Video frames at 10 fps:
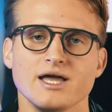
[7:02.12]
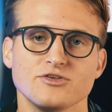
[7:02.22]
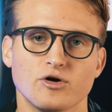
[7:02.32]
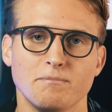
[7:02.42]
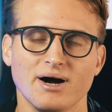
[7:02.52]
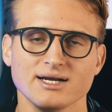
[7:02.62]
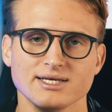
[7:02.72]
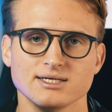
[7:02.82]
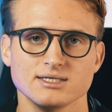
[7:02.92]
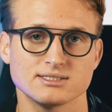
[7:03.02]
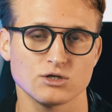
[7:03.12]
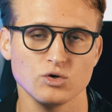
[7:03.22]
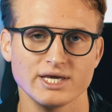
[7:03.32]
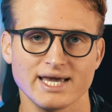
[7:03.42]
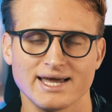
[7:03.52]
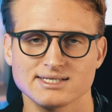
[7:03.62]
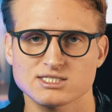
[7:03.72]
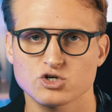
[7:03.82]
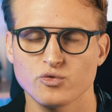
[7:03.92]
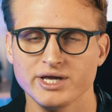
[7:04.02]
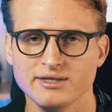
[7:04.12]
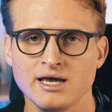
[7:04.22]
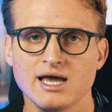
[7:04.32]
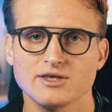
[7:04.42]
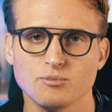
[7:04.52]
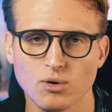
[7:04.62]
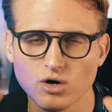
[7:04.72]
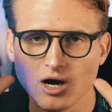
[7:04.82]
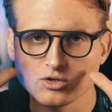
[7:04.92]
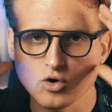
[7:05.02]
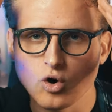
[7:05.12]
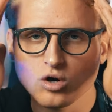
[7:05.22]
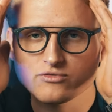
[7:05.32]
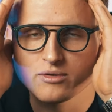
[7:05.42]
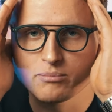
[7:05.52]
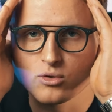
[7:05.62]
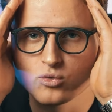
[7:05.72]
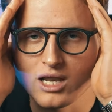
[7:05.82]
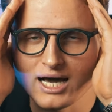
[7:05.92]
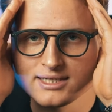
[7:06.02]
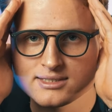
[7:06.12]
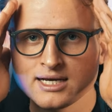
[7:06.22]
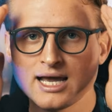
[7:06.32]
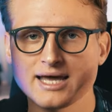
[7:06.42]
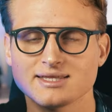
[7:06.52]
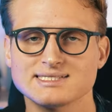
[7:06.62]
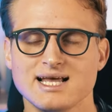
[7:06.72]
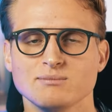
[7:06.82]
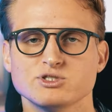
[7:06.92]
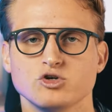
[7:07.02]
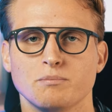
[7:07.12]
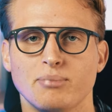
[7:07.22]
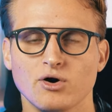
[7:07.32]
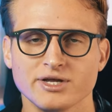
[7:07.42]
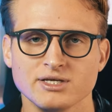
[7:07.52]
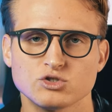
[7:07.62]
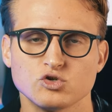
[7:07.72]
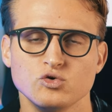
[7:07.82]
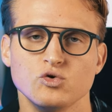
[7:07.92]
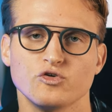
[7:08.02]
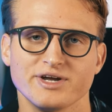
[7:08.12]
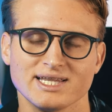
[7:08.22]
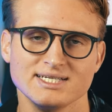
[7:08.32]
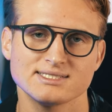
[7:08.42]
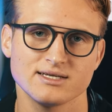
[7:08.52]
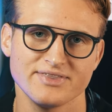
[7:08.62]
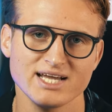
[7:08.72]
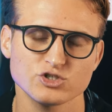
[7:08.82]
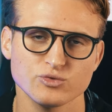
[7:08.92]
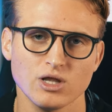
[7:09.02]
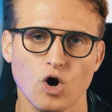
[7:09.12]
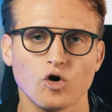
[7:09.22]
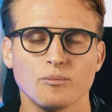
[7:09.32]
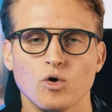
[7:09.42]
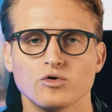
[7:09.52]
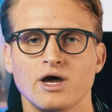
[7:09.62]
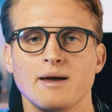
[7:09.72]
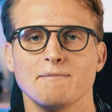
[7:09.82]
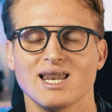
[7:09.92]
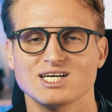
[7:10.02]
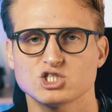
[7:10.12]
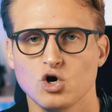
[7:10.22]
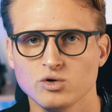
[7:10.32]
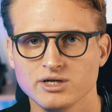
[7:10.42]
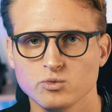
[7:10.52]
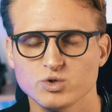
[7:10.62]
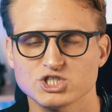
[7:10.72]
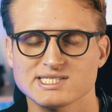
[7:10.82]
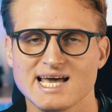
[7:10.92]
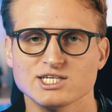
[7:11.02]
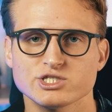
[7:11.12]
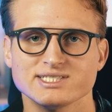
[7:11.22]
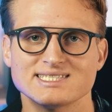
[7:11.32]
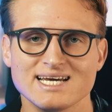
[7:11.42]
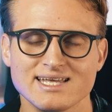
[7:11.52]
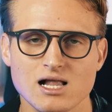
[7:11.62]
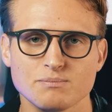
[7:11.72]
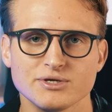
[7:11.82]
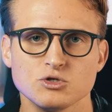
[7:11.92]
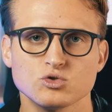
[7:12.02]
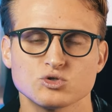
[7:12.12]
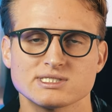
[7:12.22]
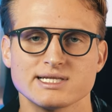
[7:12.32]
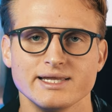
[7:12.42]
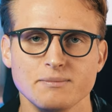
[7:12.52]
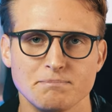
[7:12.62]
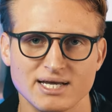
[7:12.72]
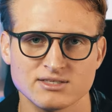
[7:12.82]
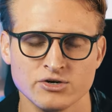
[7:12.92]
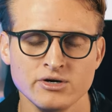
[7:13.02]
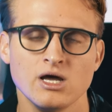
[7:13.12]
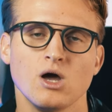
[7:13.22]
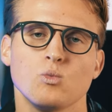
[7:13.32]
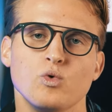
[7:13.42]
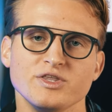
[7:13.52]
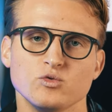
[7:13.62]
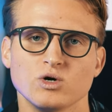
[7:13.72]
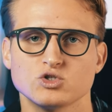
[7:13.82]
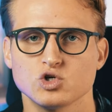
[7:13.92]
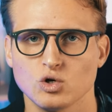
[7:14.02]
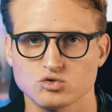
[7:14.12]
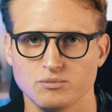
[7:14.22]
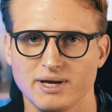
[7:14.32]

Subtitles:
and your body is looking at a screen. You block out all of the blue light and this helps your body to release the natural hormone melatonin, which is actually then helping you to sleep better when you want to go to